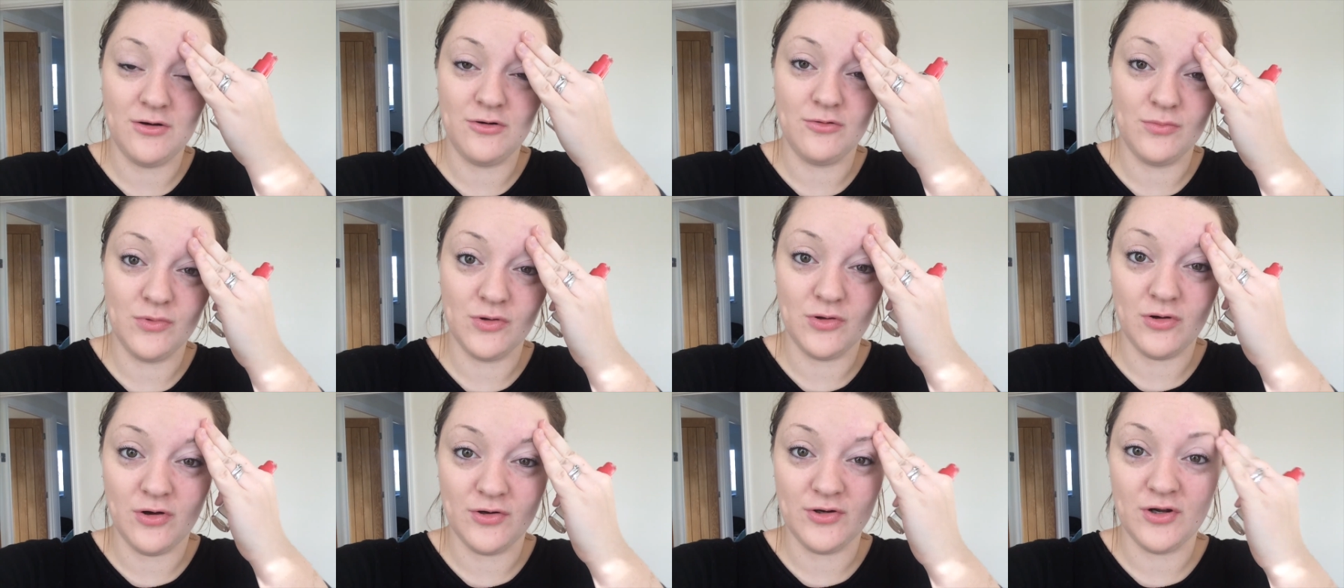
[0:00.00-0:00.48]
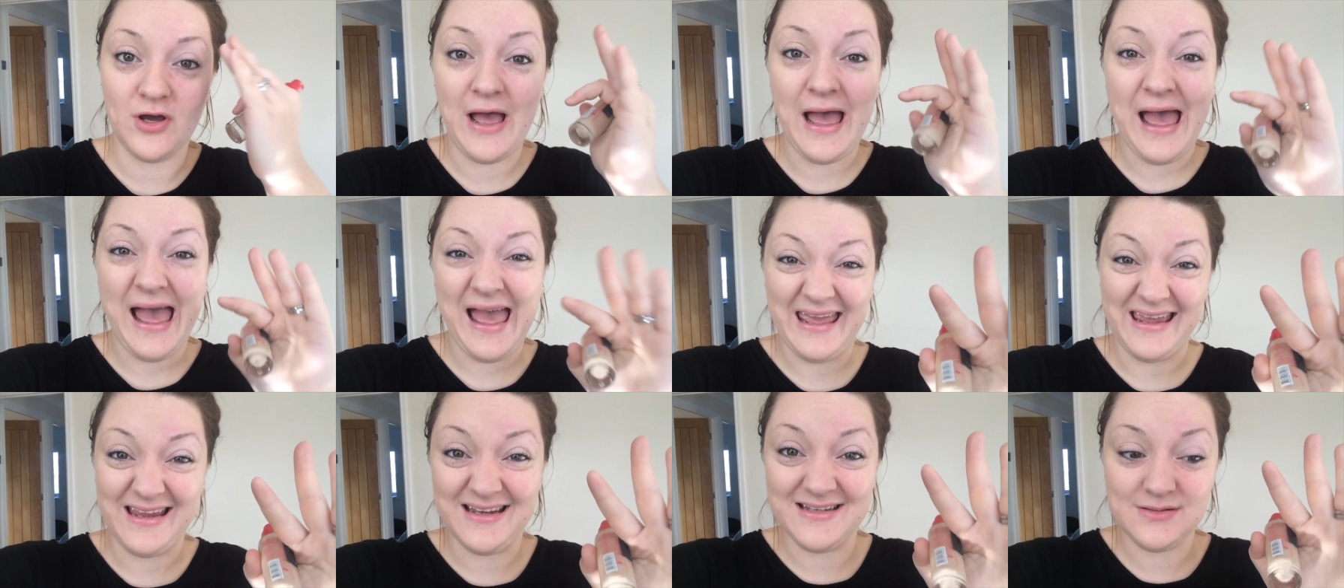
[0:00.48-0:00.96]
Oh my God,
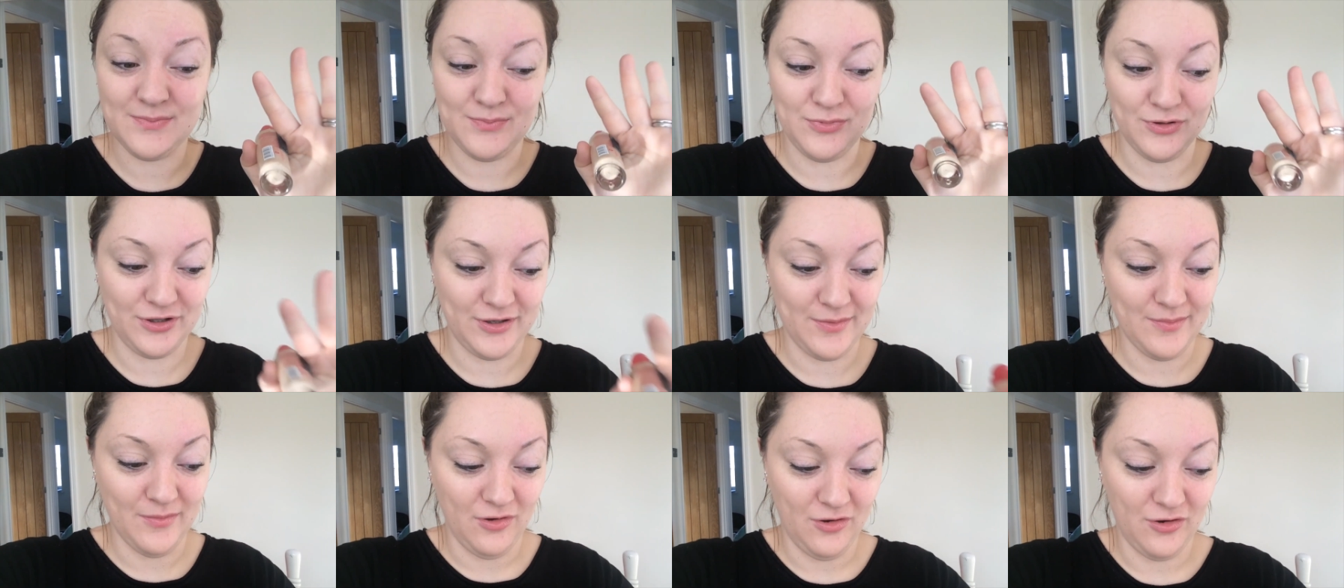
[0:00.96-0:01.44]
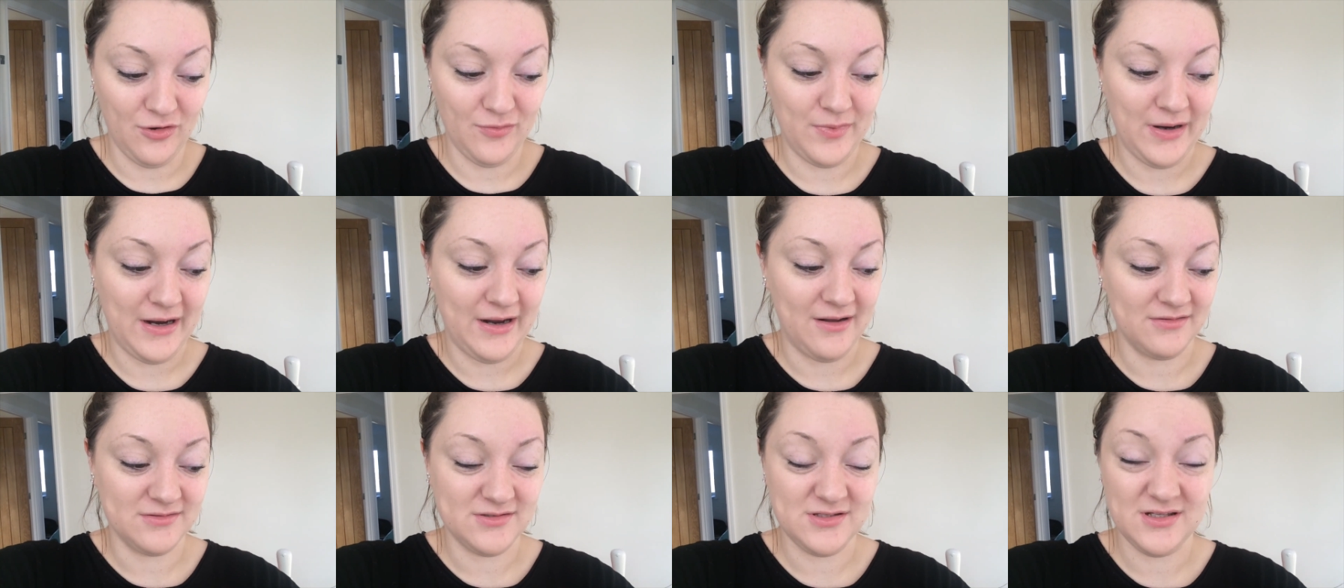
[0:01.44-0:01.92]
I hate plucking my
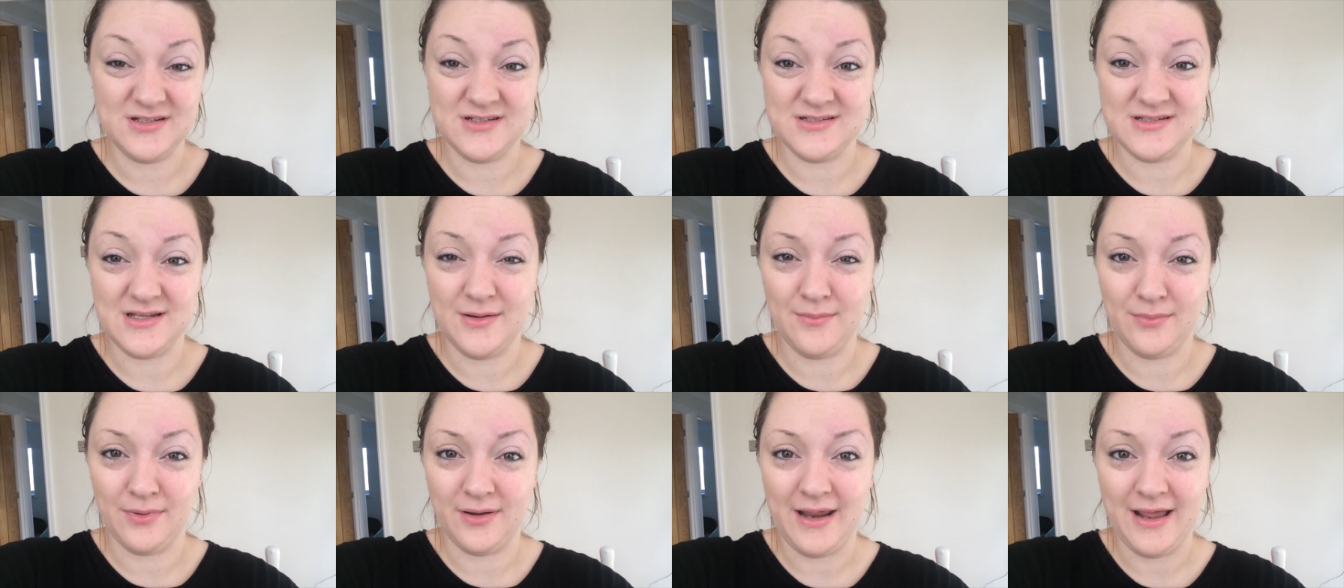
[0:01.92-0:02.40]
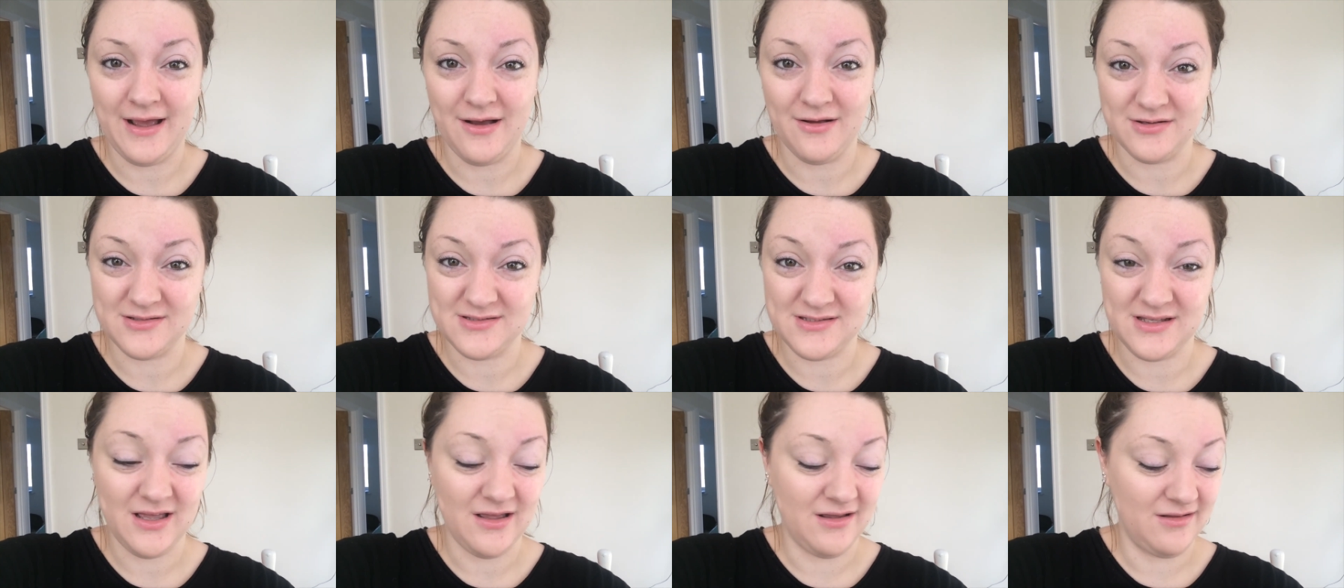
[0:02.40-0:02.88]
eyebrows. Does anybody
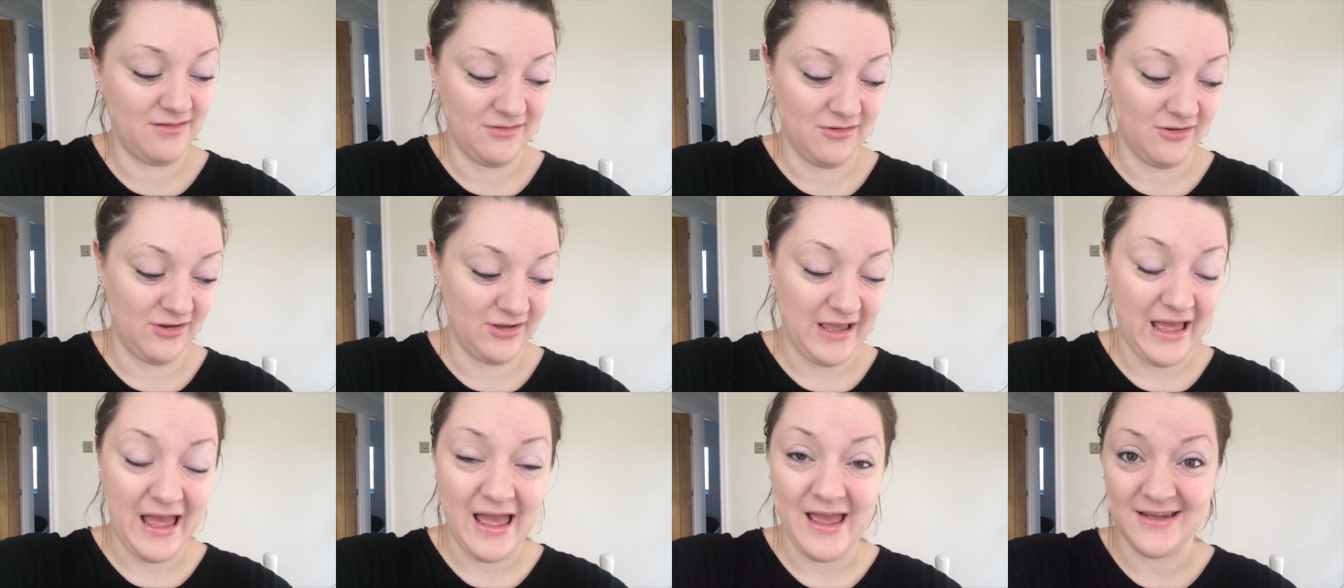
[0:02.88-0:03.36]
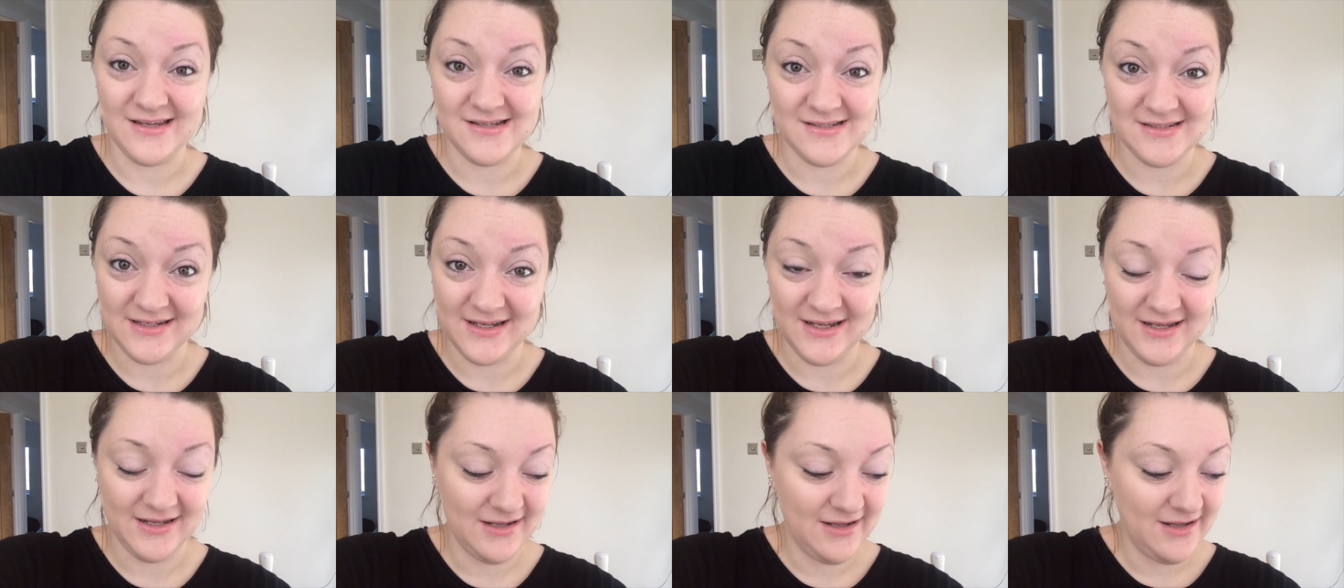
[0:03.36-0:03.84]
else like
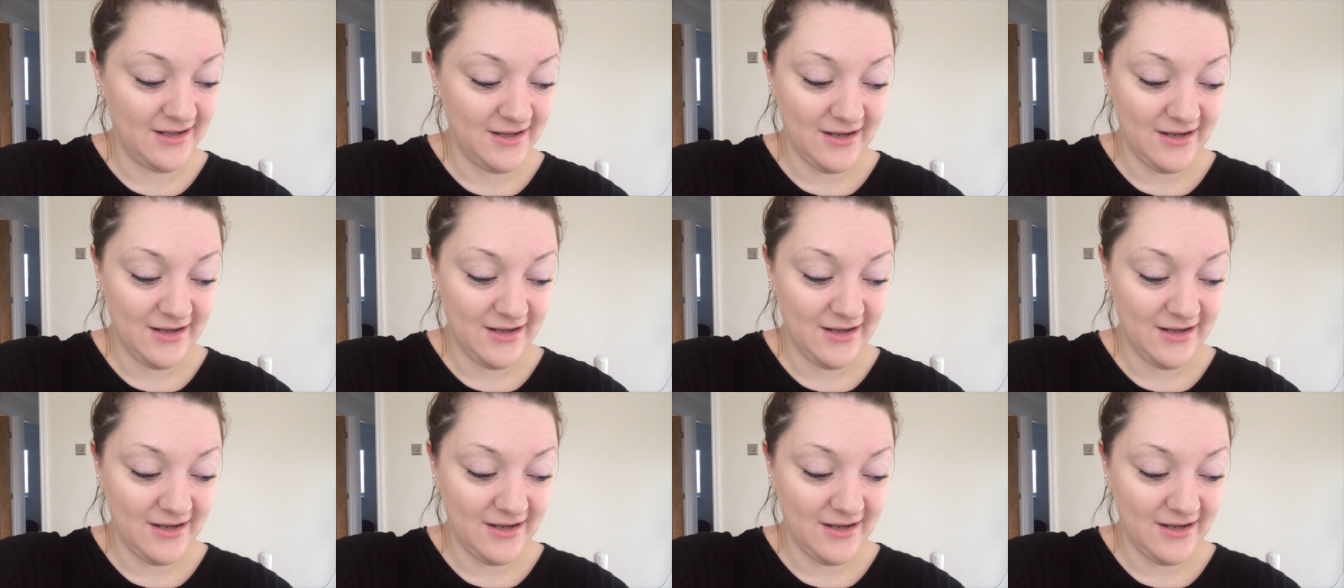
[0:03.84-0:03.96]
hate it?